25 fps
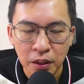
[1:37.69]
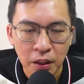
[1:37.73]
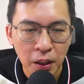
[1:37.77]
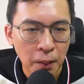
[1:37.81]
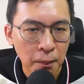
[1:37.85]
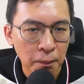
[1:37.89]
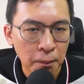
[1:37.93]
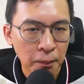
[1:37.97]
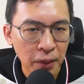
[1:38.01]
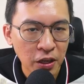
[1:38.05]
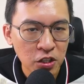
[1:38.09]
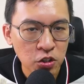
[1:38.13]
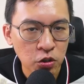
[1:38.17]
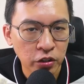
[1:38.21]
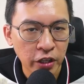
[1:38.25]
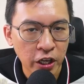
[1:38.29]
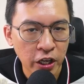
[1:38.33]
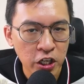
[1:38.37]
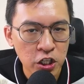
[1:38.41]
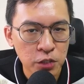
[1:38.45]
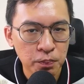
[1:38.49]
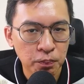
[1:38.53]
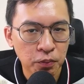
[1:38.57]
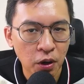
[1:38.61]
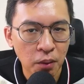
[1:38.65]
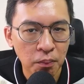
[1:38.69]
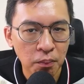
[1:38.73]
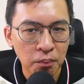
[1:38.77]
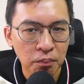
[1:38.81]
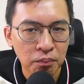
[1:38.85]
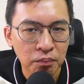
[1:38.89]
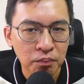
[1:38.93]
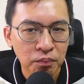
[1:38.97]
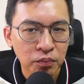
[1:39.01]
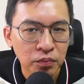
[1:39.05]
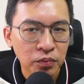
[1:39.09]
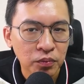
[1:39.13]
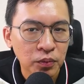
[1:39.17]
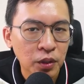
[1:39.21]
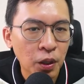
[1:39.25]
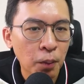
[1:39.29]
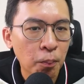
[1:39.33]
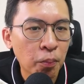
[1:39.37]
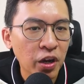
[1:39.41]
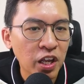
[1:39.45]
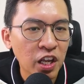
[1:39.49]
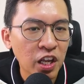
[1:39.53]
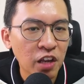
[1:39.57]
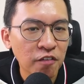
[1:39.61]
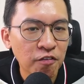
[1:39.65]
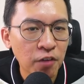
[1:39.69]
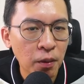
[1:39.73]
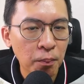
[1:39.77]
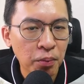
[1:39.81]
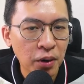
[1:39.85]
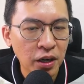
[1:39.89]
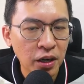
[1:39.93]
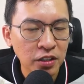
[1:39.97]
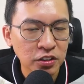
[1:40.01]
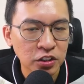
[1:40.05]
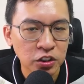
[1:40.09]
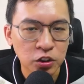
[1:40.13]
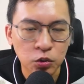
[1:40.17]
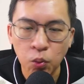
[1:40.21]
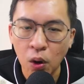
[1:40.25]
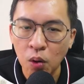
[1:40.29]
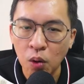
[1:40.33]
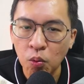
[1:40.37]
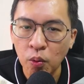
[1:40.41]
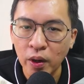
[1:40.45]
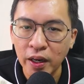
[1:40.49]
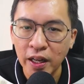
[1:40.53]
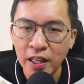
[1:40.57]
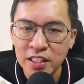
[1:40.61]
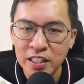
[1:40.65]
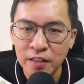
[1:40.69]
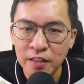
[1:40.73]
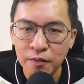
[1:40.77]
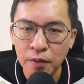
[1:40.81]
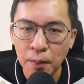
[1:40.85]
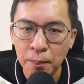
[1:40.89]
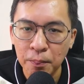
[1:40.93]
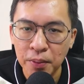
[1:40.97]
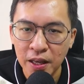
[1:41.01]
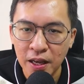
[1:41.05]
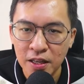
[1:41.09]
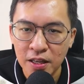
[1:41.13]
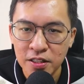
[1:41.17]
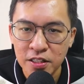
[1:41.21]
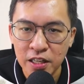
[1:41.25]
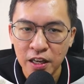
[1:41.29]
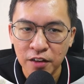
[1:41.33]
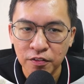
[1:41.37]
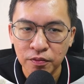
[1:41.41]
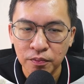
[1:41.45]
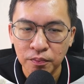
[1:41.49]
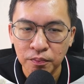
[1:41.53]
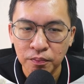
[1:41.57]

Based on H-prop, the break-even price is 1187 PSF